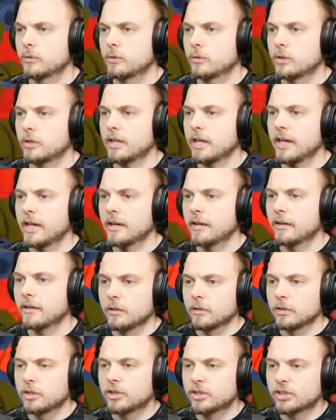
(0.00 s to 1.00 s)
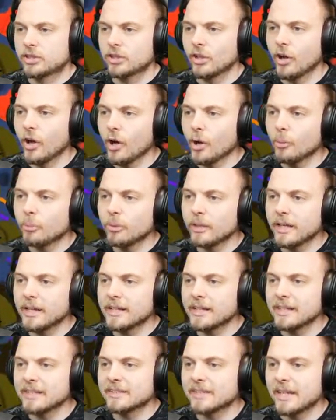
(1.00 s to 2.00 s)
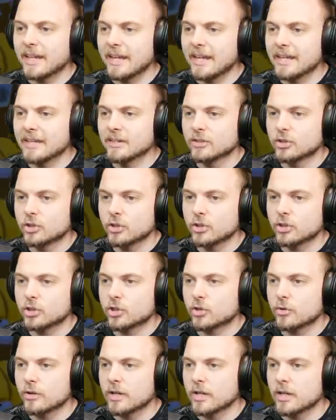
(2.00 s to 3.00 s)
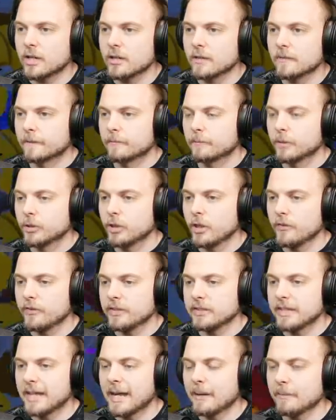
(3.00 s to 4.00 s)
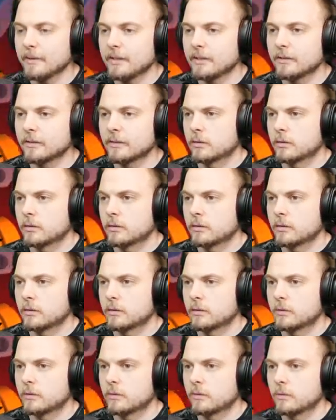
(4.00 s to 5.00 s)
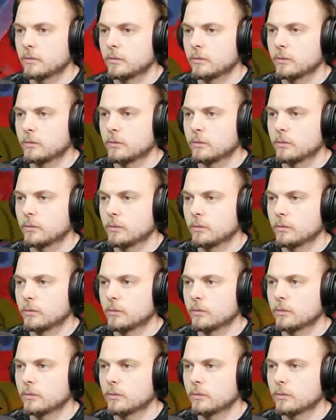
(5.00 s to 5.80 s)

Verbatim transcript: Okay. The saw blade is into the tree, but nothing's happening. Oh.